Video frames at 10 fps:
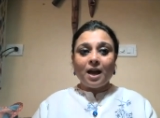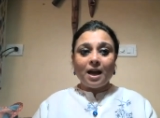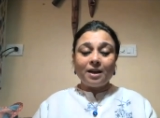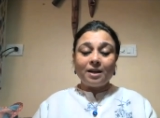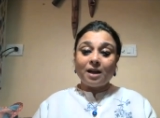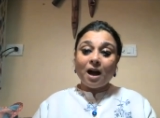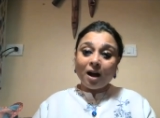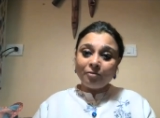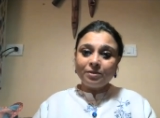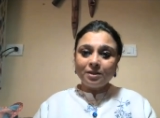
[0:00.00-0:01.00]
And
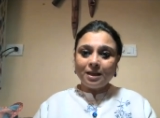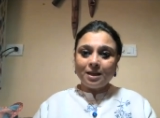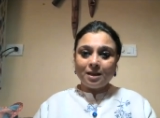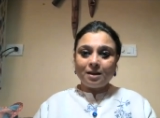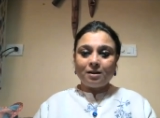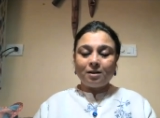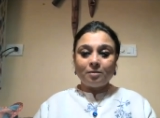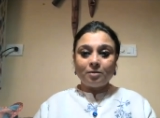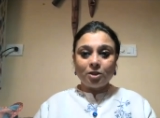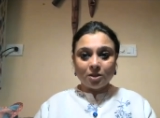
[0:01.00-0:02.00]
after they uh,
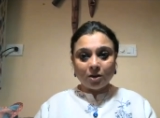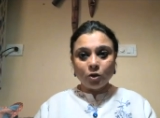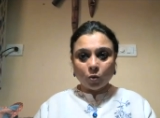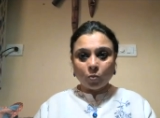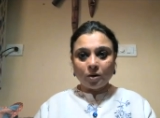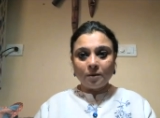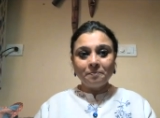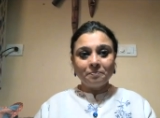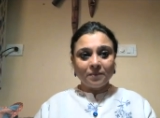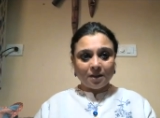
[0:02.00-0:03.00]
turn over,
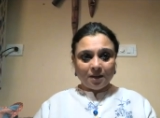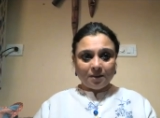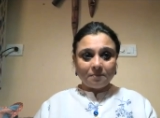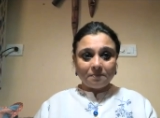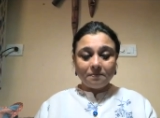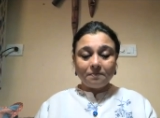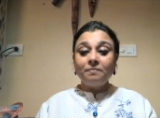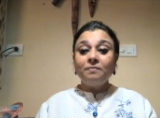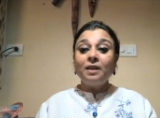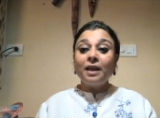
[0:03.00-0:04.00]

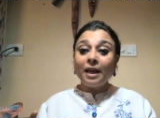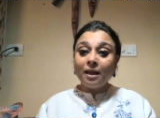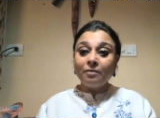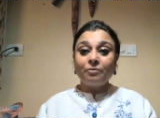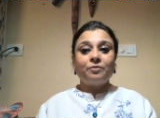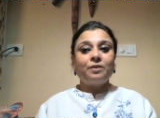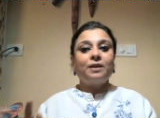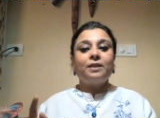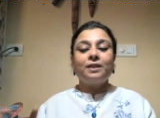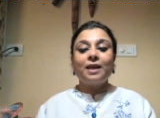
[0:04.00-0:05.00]
if
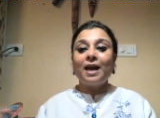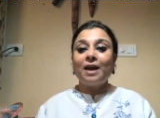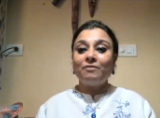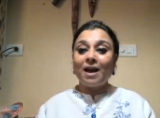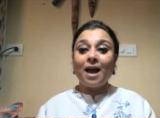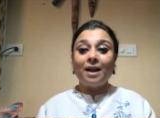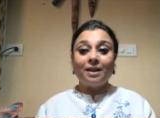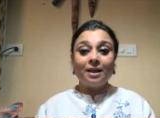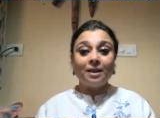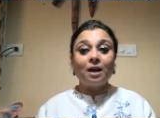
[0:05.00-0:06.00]
they have
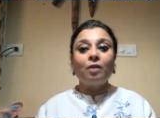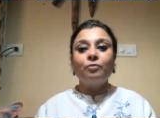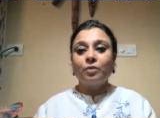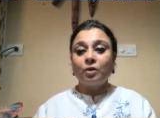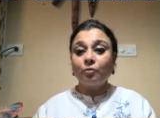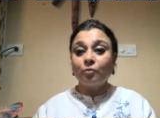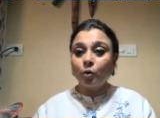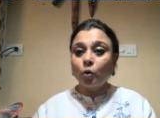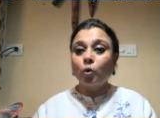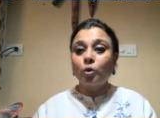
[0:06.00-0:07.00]
had enough
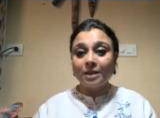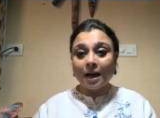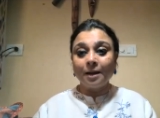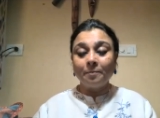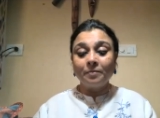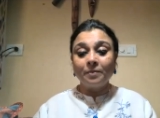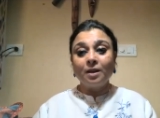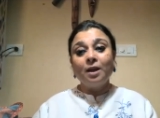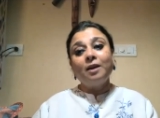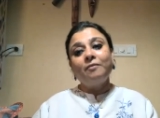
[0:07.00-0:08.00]
floor time,
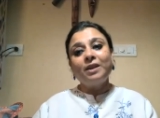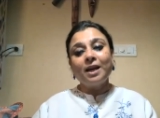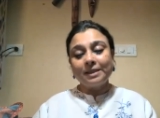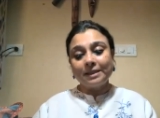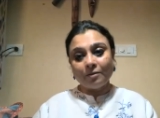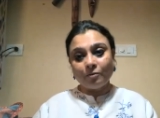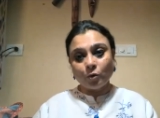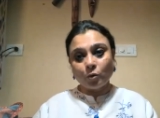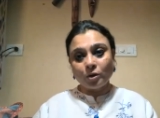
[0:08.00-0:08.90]
when I say floor